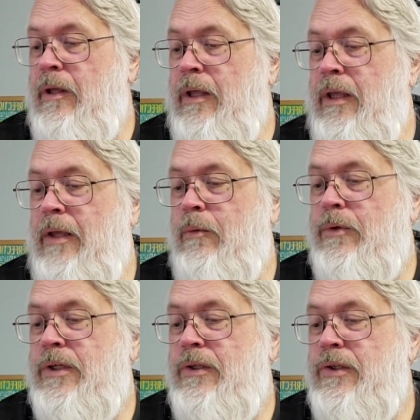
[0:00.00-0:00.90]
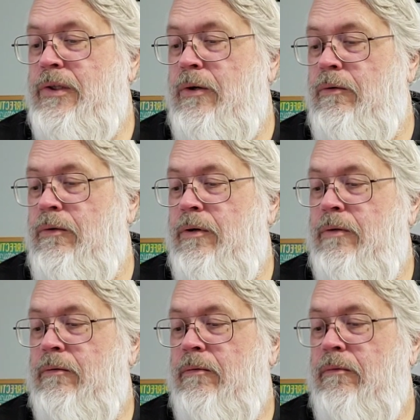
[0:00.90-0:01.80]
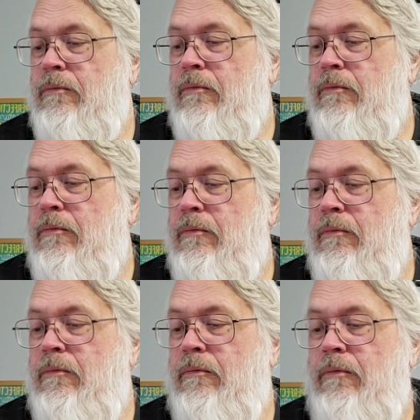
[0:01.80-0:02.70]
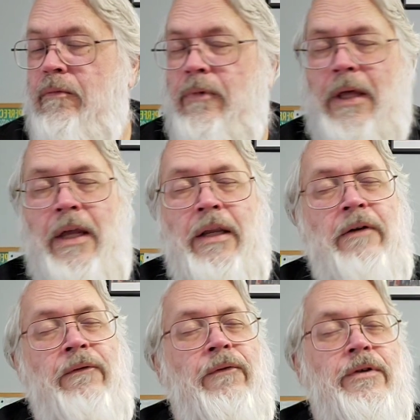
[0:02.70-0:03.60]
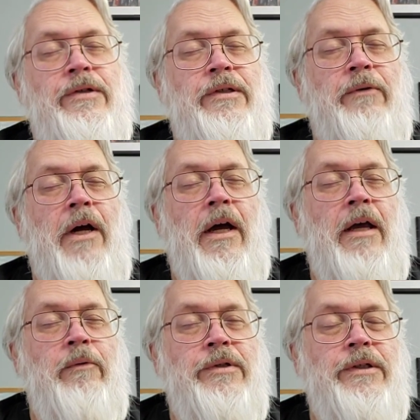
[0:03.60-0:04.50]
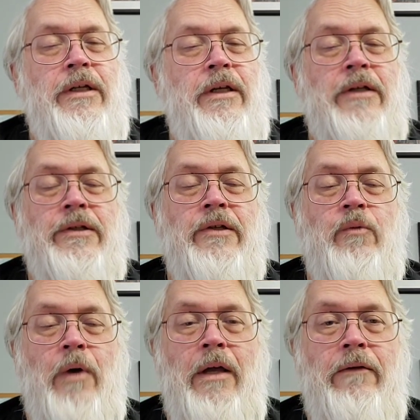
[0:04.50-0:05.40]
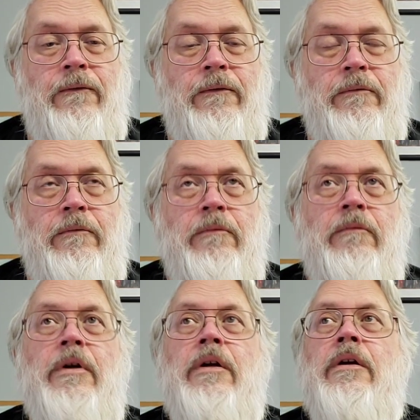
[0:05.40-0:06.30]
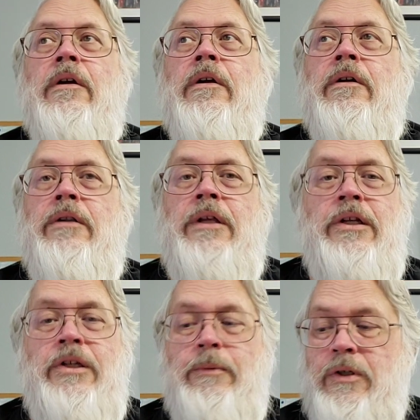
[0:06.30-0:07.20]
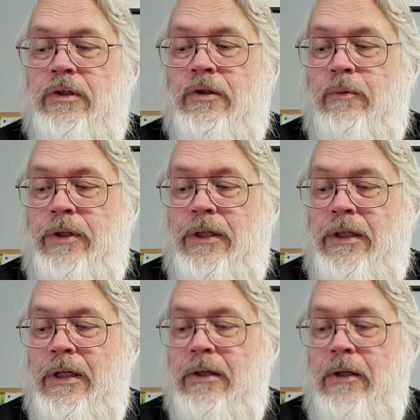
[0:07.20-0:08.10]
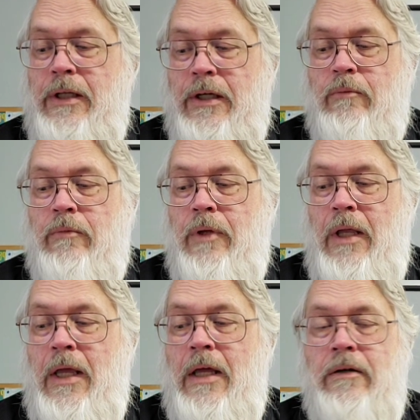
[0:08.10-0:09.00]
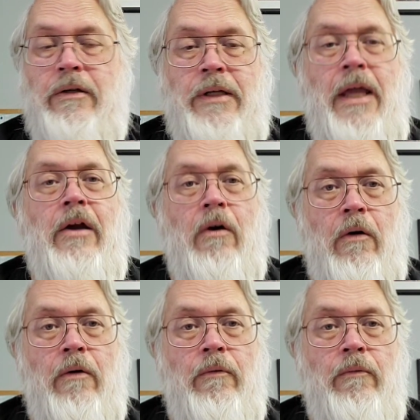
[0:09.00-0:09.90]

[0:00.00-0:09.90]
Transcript: He was concerned that if Sarai was seen as his wife, the Egyptians would kill him and take her.